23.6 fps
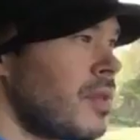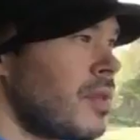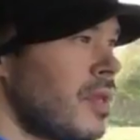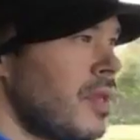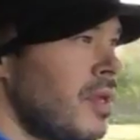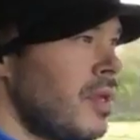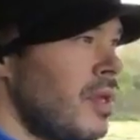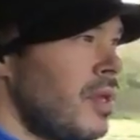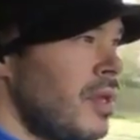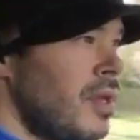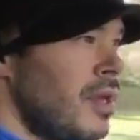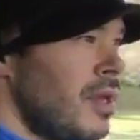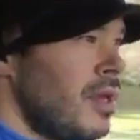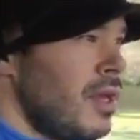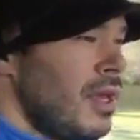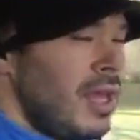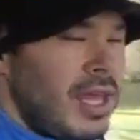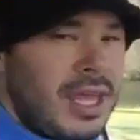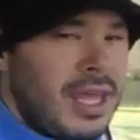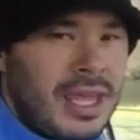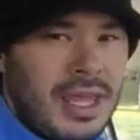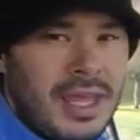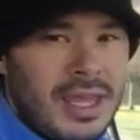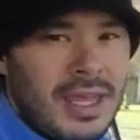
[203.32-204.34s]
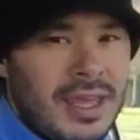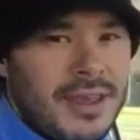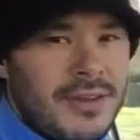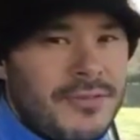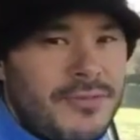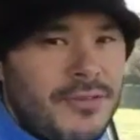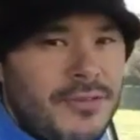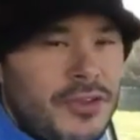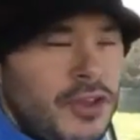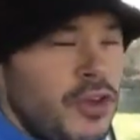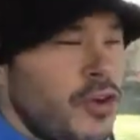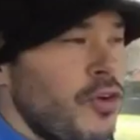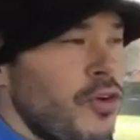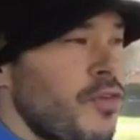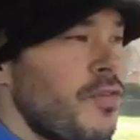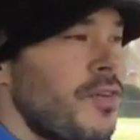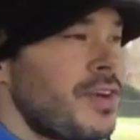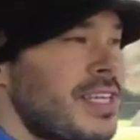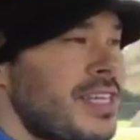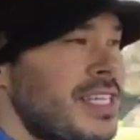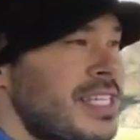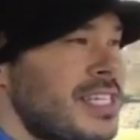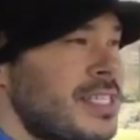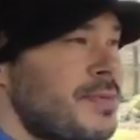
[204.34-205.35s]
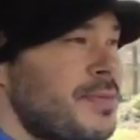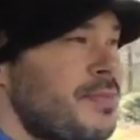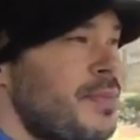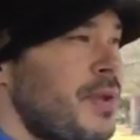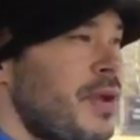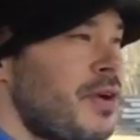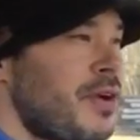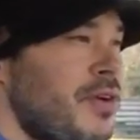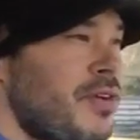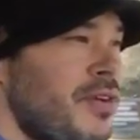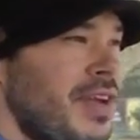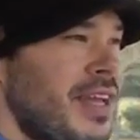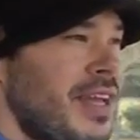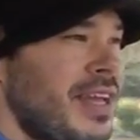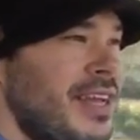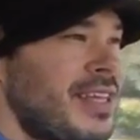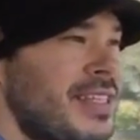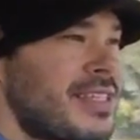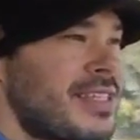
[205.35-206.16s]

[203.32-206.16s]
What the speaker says: the gas and activate those emotional or those